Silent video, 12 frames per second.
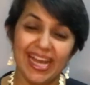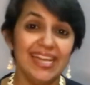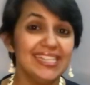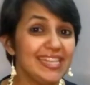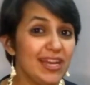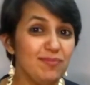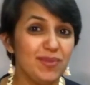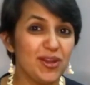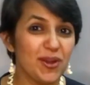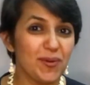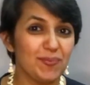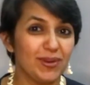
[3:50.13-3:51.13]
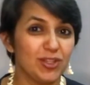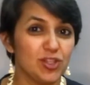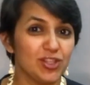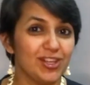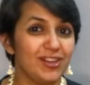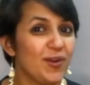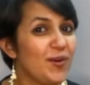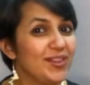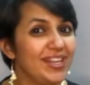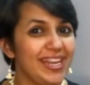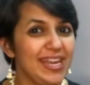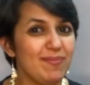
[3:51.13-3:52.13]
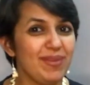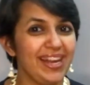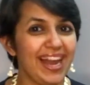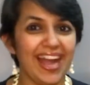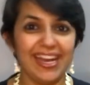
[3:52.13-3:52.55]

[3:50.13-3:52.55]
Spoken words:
Send me your picture on the email